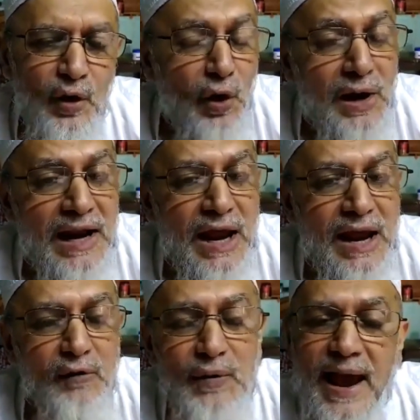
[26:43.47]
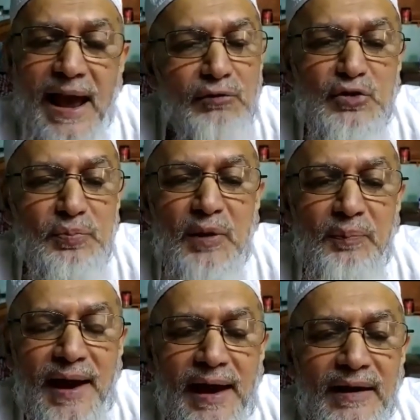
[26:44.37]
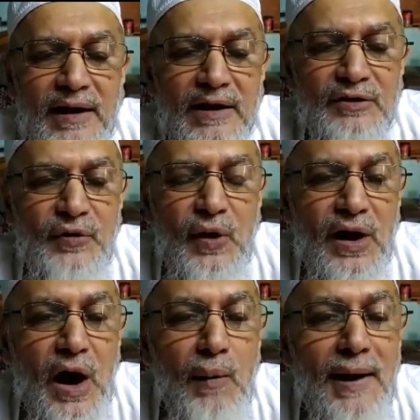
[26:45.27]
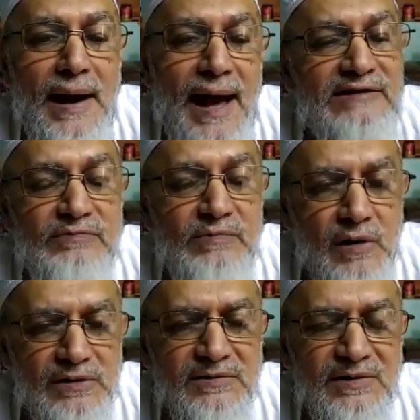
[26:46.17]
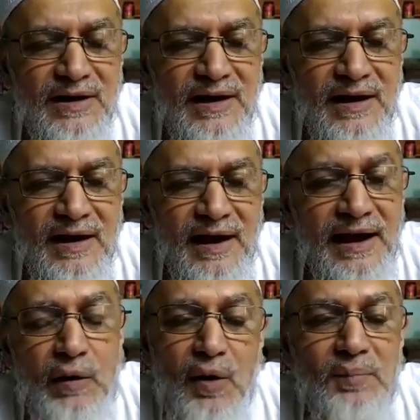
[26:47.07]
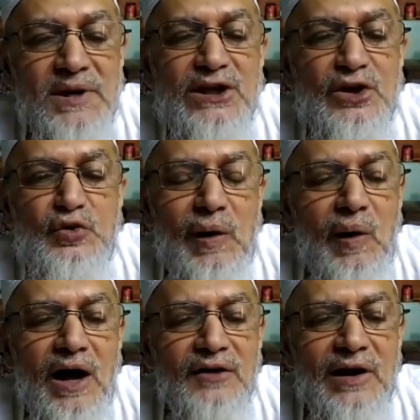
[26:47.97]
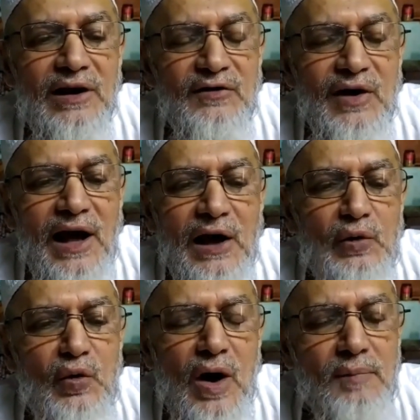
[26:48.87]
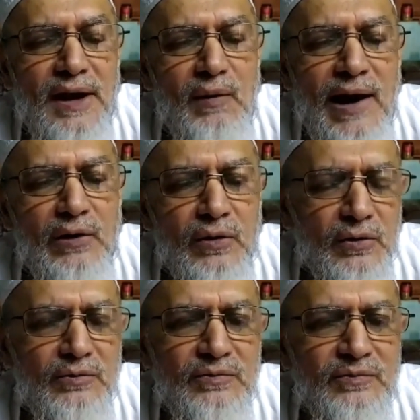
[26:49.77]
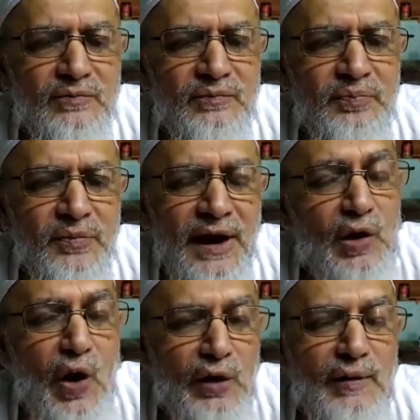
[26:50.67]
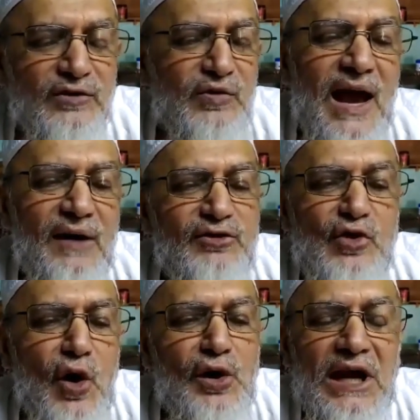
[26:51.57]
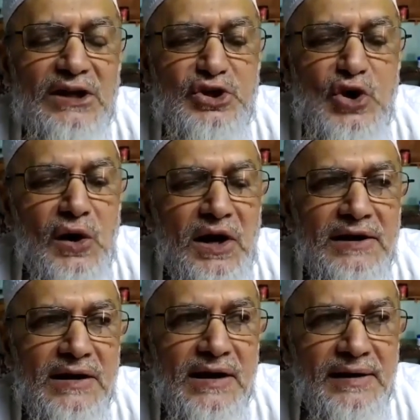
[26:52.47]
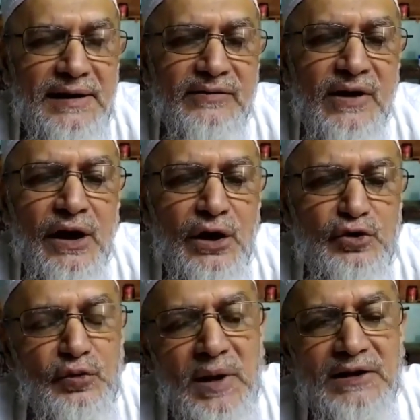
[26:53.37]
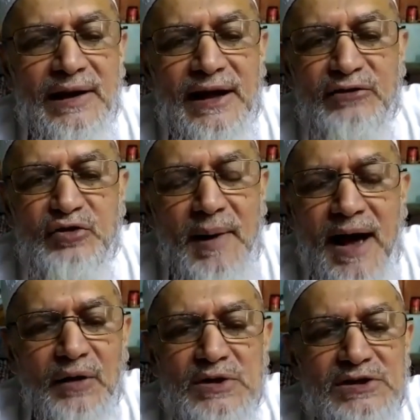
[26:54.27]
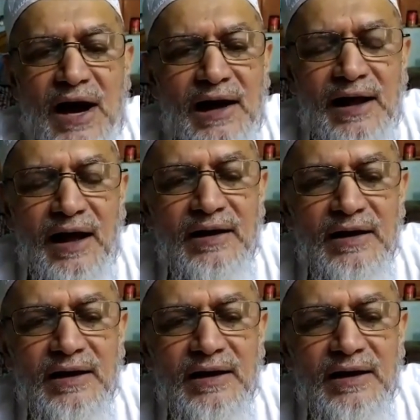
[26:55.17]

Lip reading: Only we have to prepare for our nice maut and our meeting to Allah Jalla Jalaluhu Amma Nawaluhu. And always we have shock and eagerness to meet Allah subhanahu wa ta'ala.